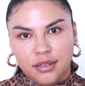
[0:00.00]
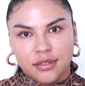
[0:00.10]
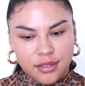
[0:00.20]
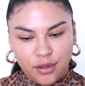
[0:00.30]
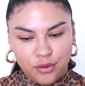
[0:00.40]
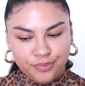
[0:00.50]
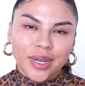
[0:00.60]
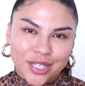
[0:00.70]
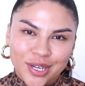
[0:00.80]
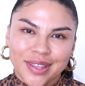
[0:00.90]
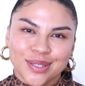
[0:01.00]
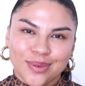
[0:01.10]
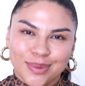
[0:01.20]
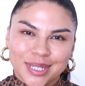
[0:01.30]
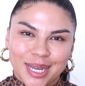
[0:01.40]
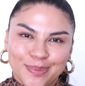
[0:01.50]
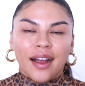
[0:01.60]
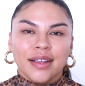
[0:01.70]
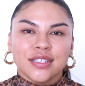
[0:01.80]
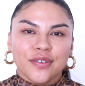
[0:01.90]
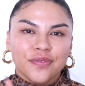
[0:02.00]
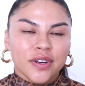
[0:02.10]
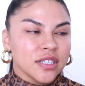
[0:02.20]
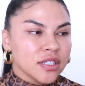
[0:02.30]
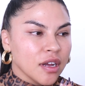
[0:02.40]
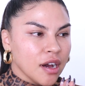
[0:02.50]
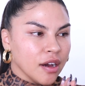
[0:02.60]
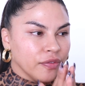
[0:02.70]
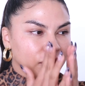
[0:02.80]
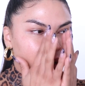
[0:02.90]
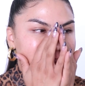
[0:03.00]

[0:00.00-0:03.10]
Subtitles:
So we're gonna try this one more time. All right, so first off,